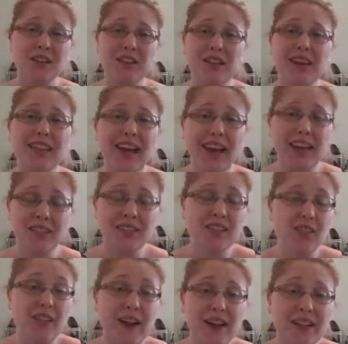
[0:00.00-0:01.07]
allowed the
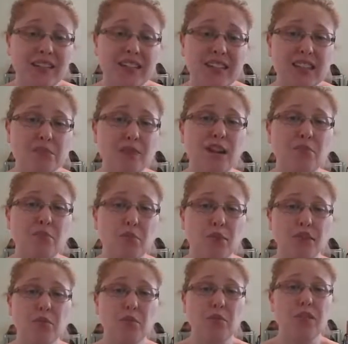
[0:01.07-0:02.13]
virus to spread more
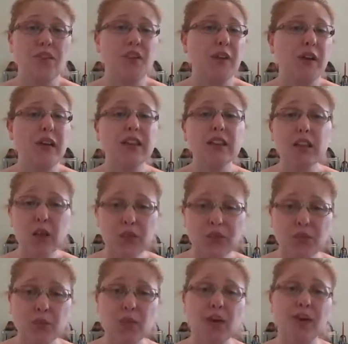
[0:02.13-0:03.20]
than it would in a very
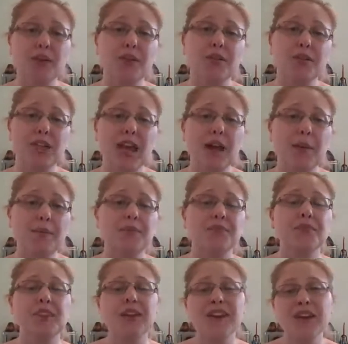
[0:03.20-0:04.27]
closed world.
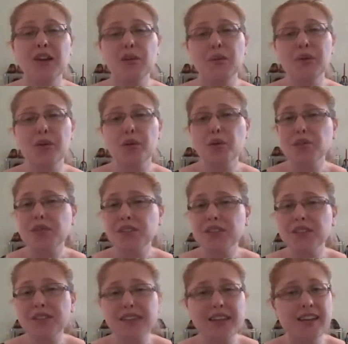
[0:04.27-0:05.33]
We also
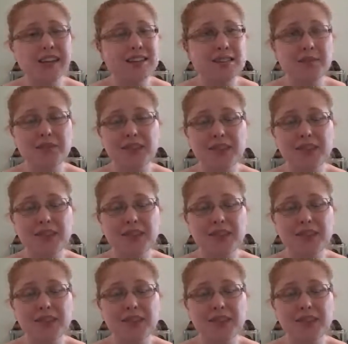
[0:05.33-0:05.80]
see some of the